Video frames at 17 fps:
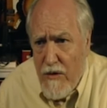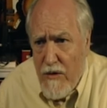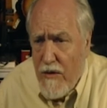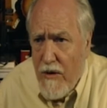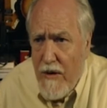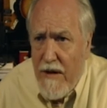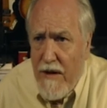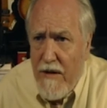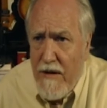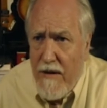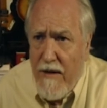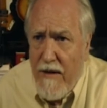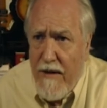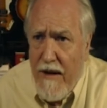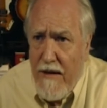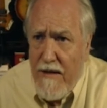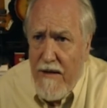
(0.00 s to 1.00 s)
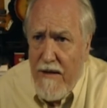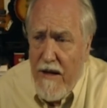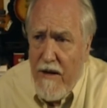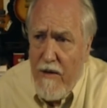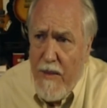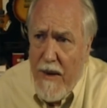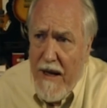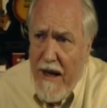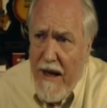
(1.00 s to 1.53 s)
look into things
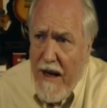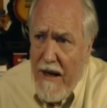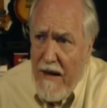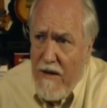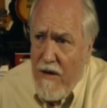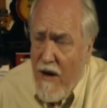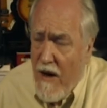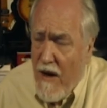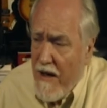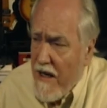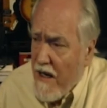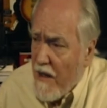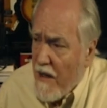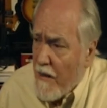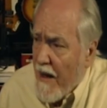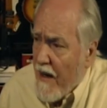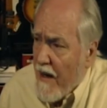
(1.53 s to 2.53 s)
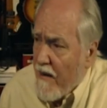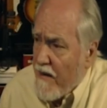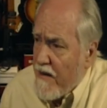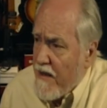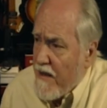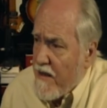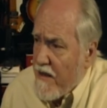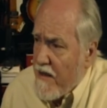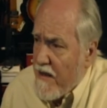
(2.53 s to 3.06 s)
like you began talking about,
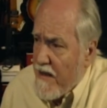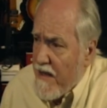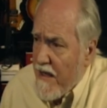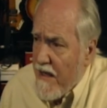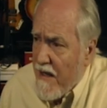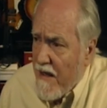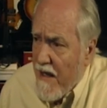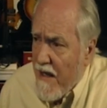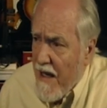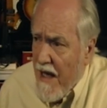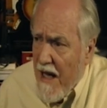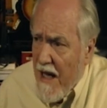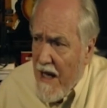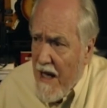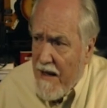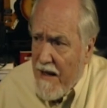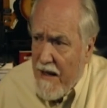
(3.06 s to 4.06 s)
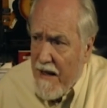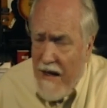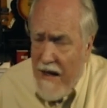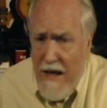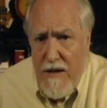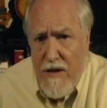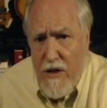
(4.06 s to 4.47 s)
such as the laser